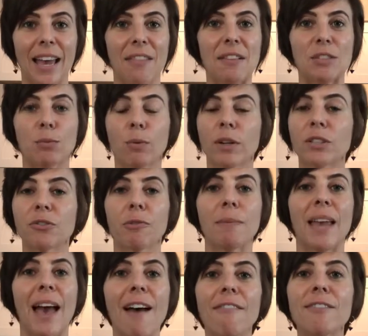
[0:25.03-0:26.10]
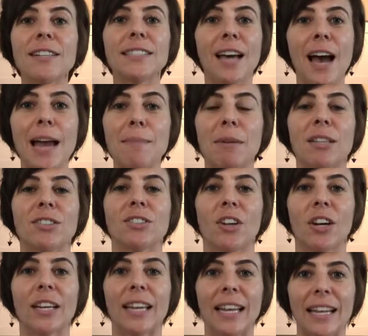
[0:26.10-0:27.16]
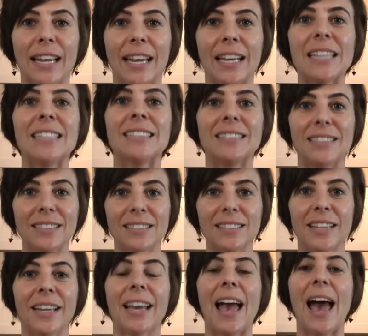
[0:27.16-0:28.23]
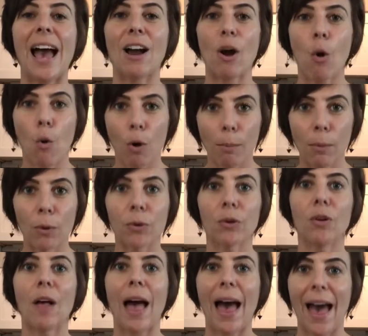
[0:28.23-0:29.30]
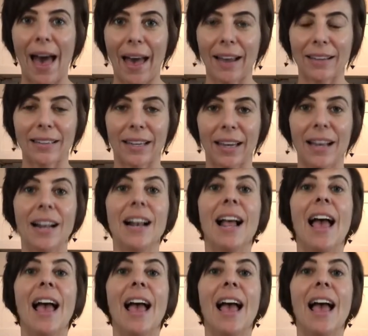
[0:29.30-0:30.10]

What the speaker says: and this works for me every time I start getting cystic hormonal acne.